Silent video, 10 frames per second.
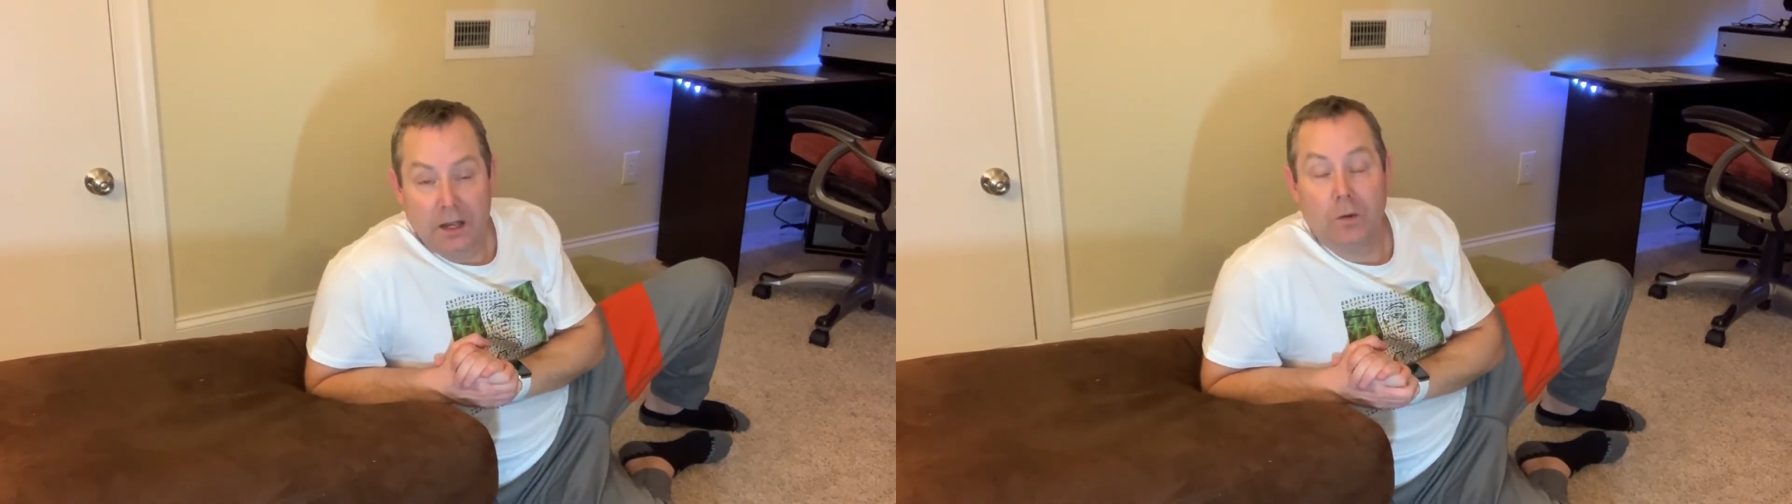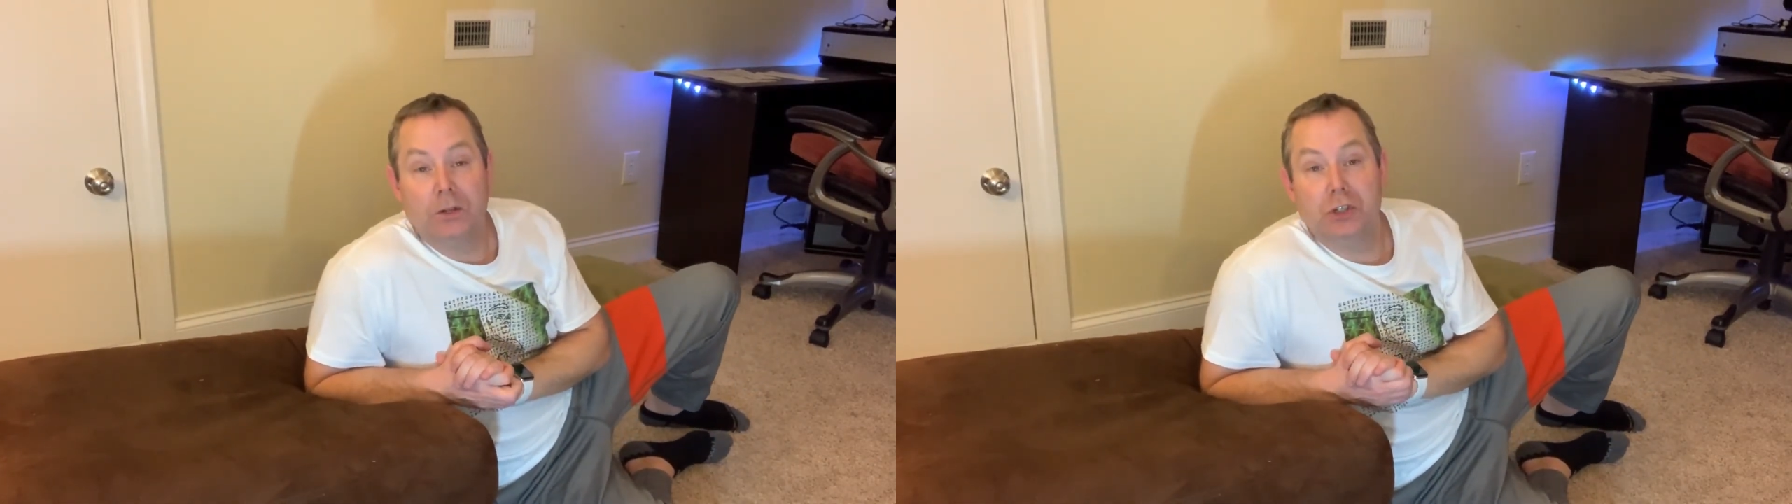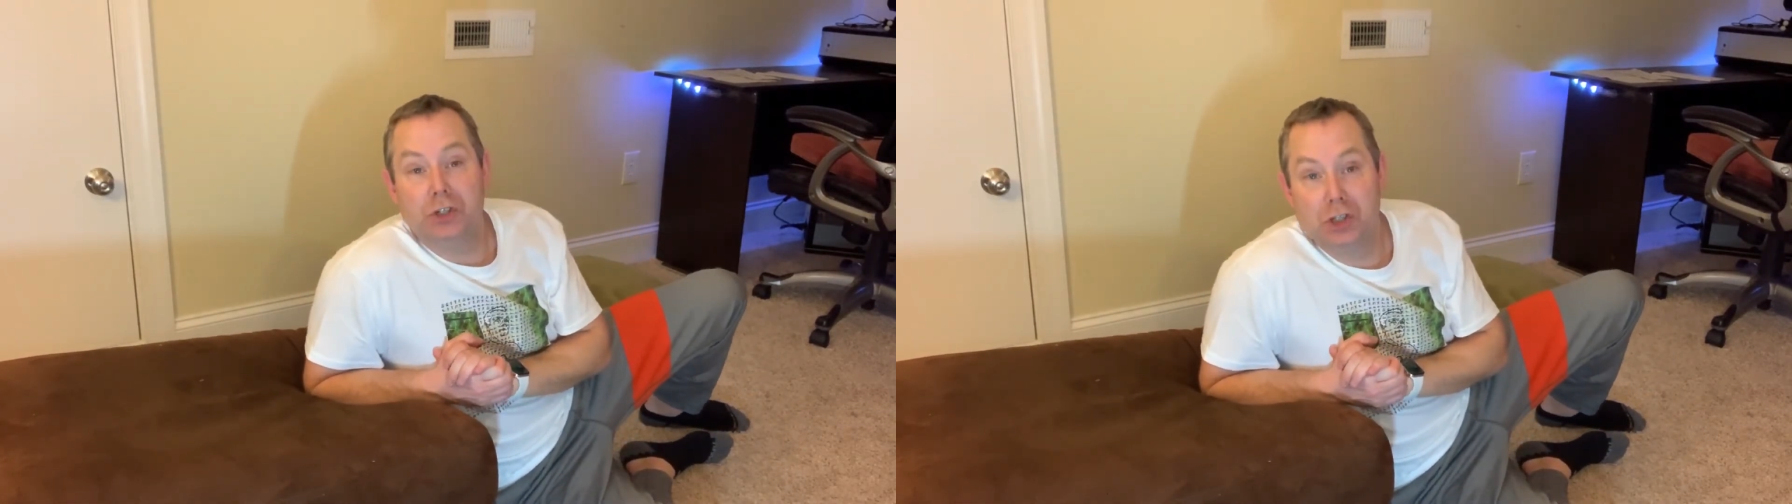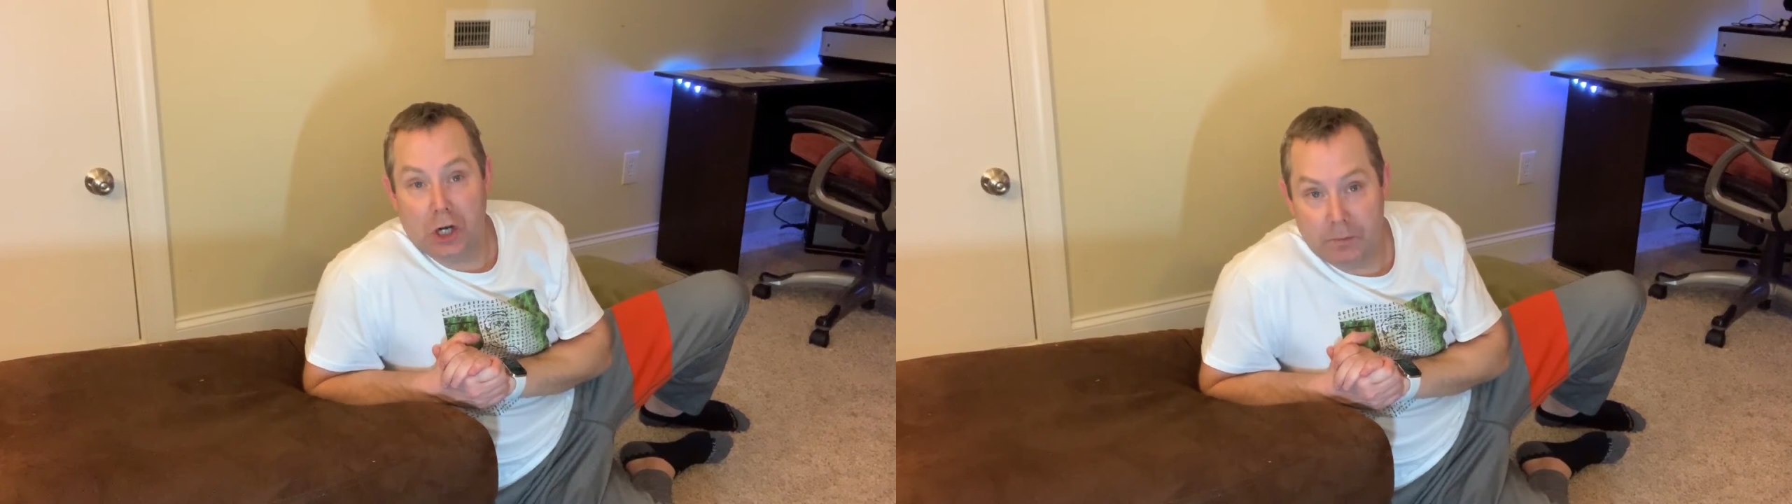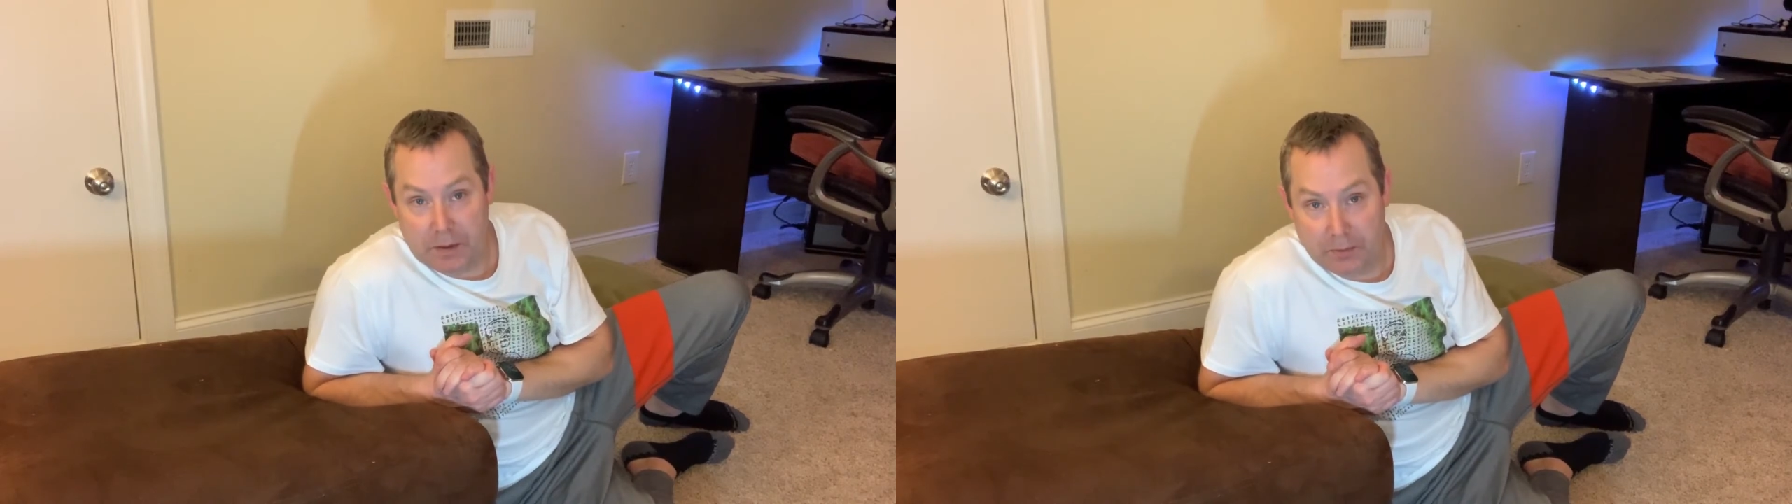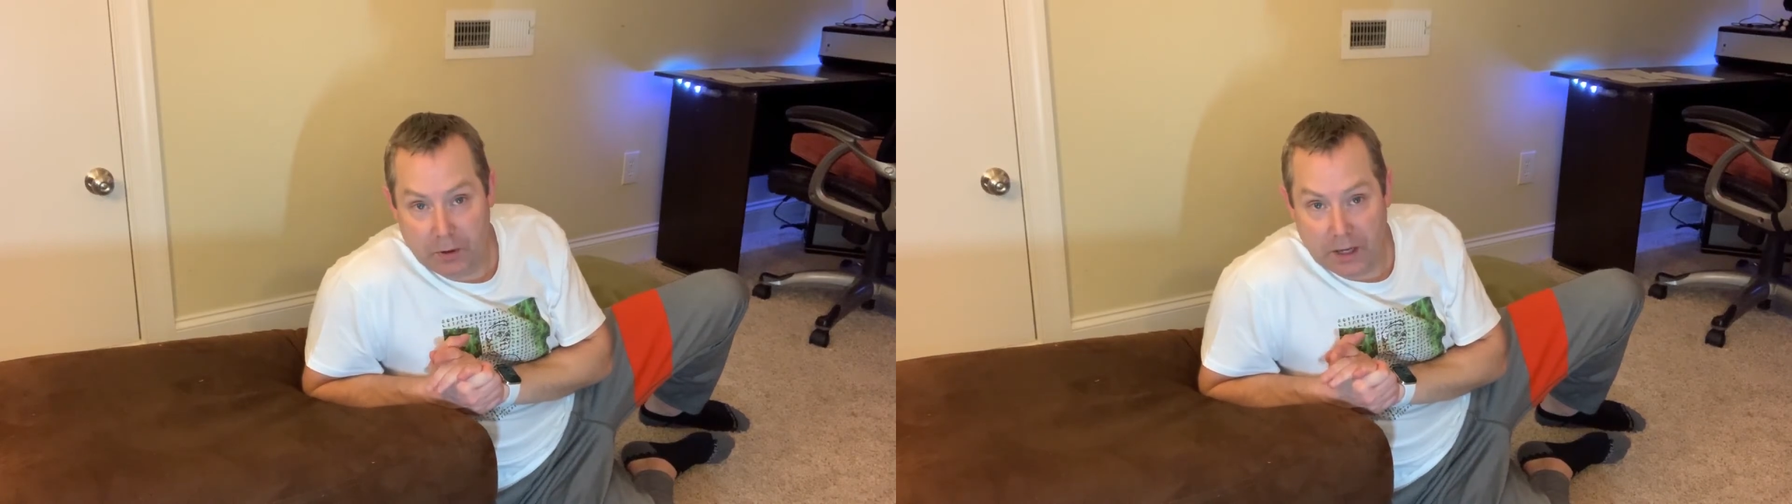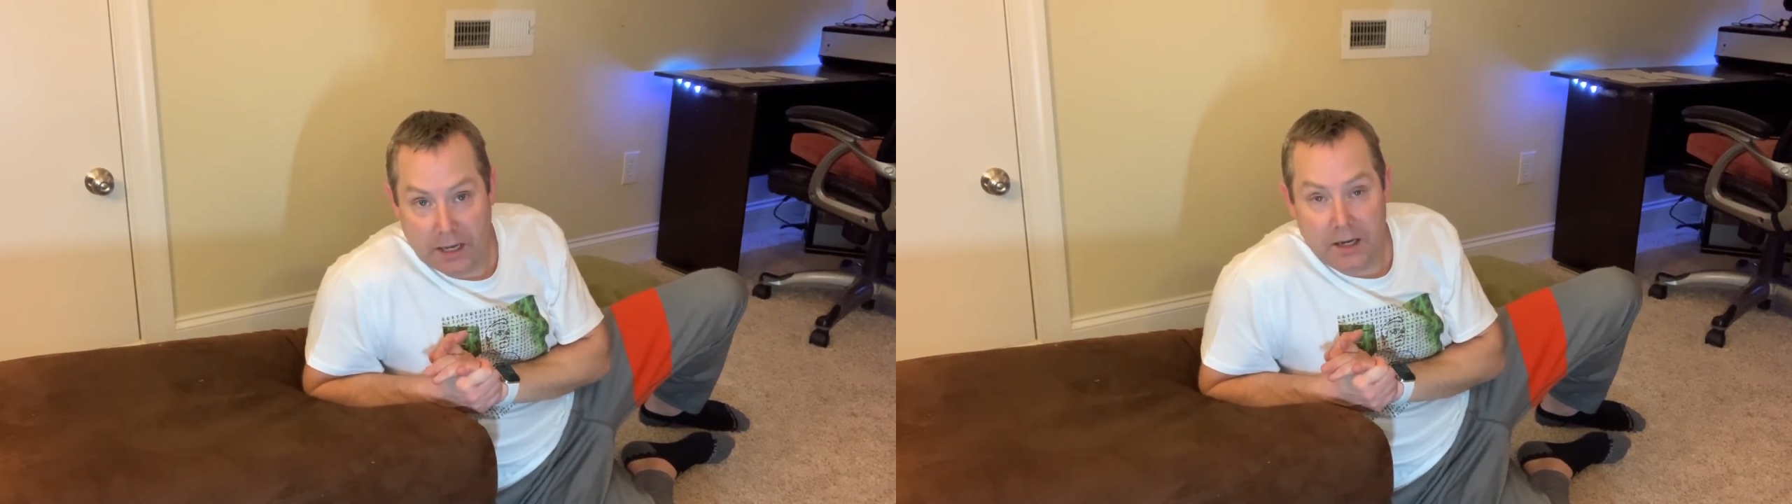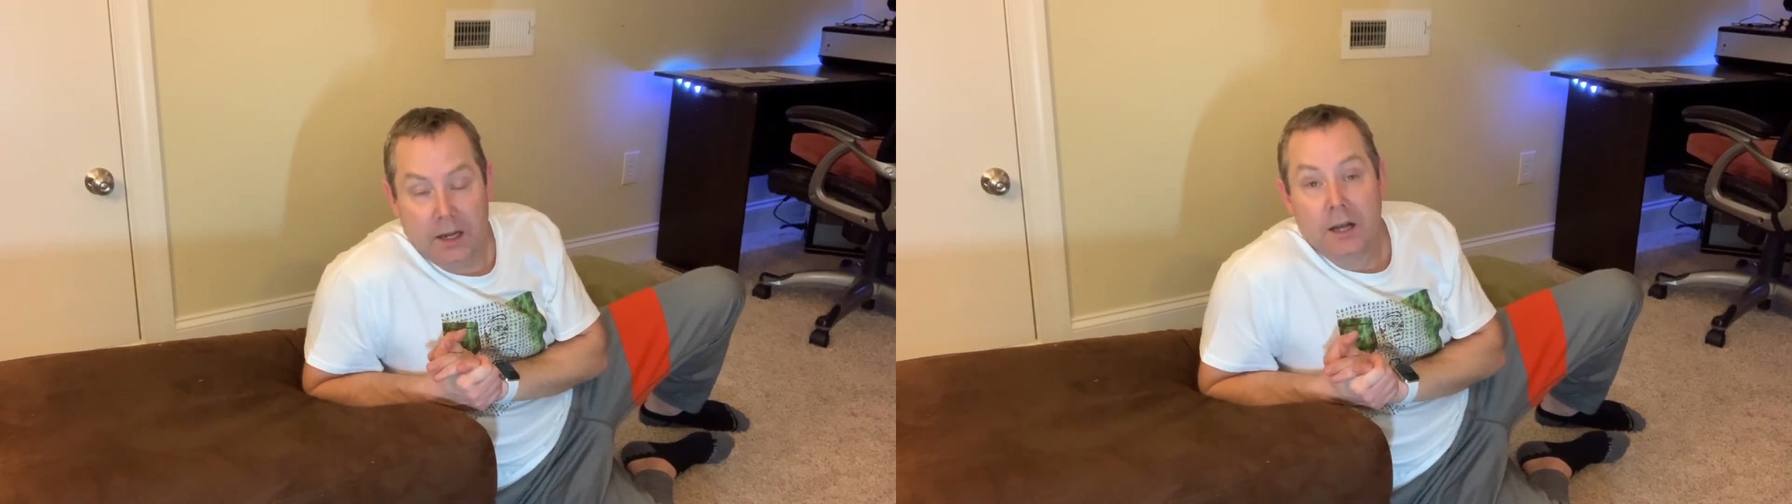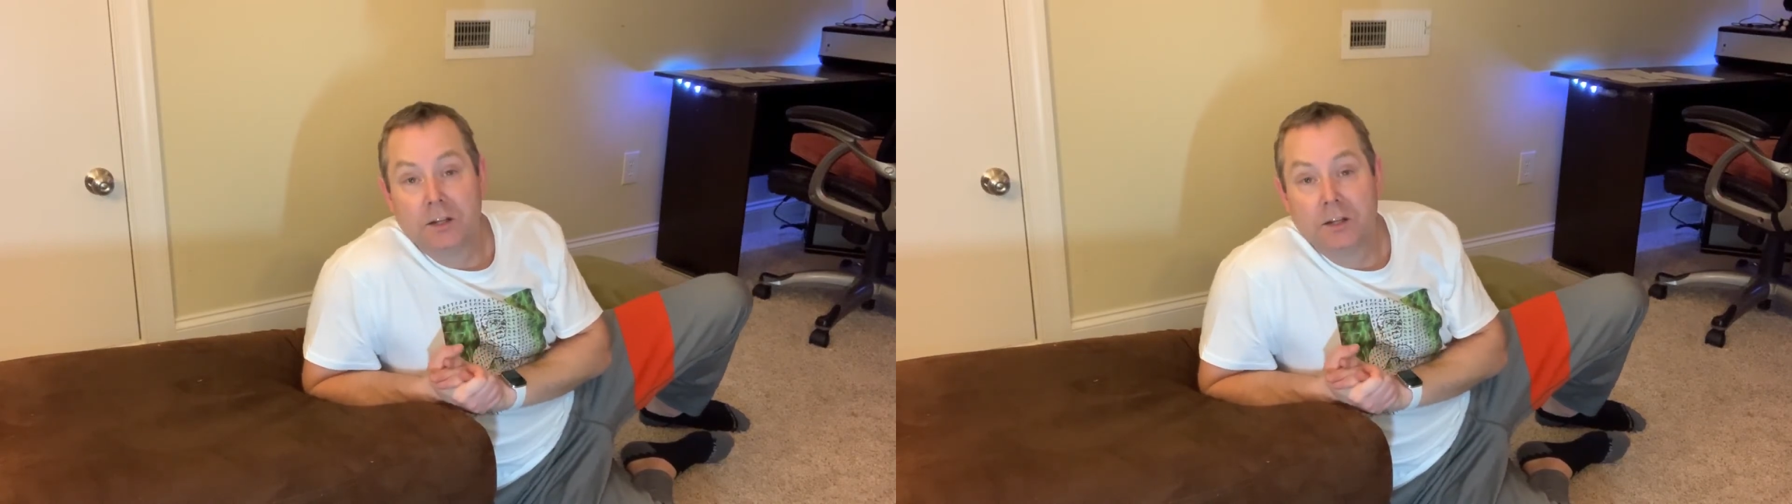and what you should be put in